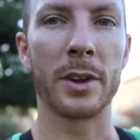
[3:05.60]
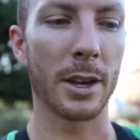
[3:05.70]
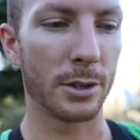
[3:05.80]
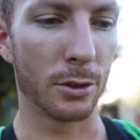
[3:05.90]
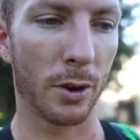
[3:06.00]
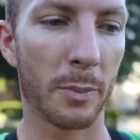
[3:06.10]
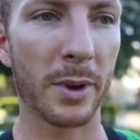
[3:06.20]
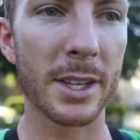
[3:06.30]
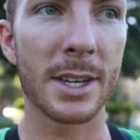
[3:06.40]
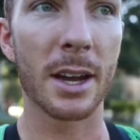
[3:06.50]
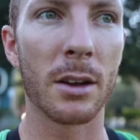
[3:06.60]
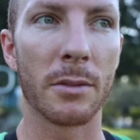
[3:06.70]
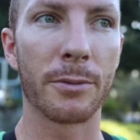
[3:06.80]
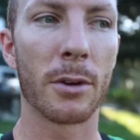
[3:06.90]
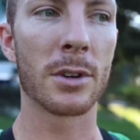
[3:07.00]
we've got two crankbaits tied
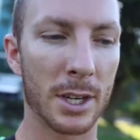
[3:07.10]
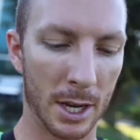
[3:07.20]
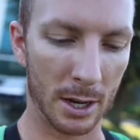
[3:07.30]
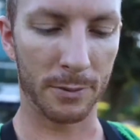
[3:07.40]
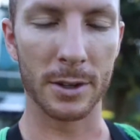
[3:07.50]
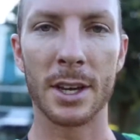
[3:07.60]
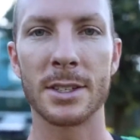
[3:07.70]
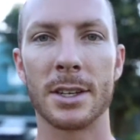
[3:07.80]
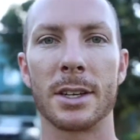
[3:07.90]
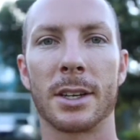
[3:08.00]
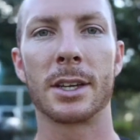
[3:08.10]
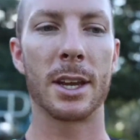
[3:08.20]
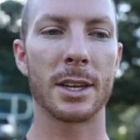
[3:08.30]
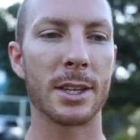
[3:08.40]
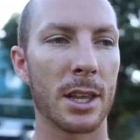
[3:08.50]
on first, and if it doesn't
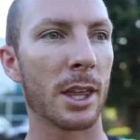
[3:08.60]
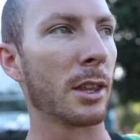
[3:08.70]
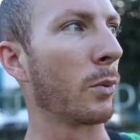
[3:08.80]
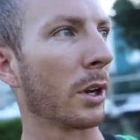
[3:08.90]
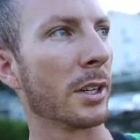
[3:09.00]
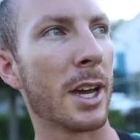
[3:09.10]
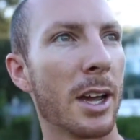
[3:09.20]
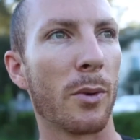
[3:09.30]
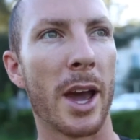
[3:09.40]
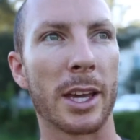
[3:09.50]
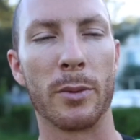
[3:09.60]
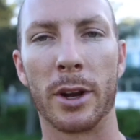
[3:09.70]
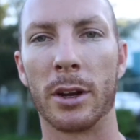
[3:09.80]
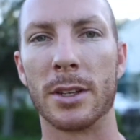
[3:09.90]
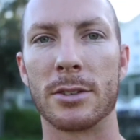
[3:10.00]
get us anything, then we're gonna tie a wacky
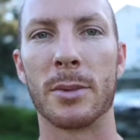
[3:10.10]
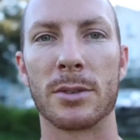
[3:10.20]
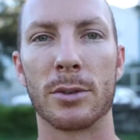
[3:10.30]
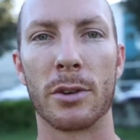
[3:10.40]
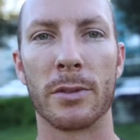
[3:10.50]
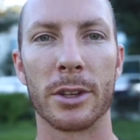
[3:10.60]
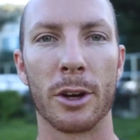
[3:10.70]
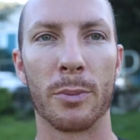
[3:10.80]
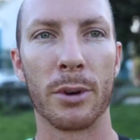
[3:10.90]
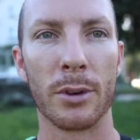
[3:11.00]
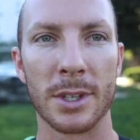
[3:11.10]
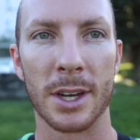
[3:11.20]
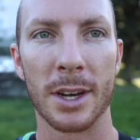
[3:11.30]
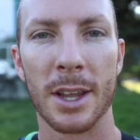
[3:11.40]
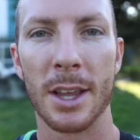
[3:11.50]
rig on. So I'm gonna switch over to the GoPros
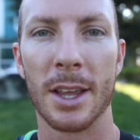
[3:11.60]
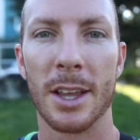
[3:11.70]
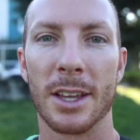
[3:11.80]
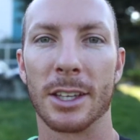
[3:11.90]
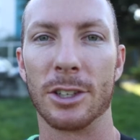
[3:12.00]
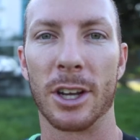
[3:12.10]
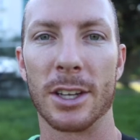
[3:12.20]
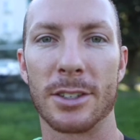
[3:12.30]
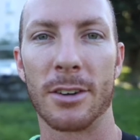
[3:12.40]
and get you guys